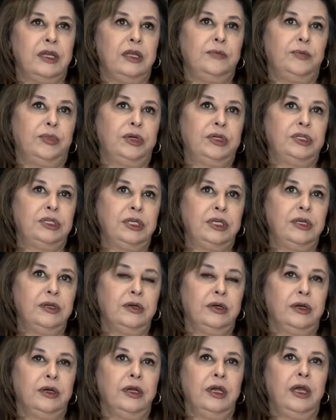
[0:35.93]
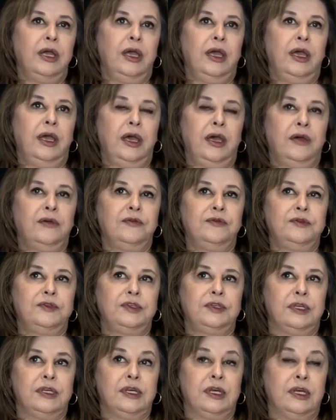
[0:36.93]
in particular have
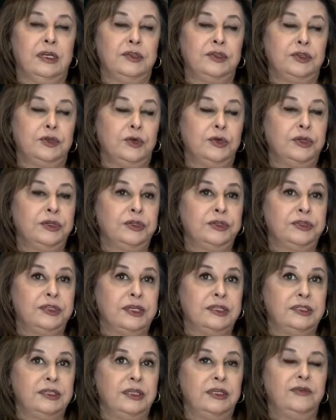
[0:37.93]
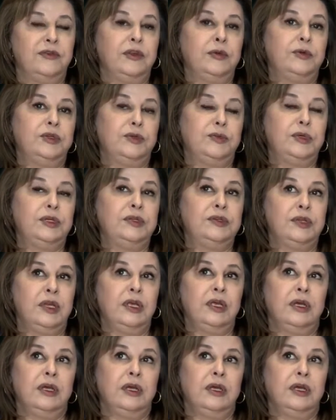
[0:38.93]
solar sensitivity, which means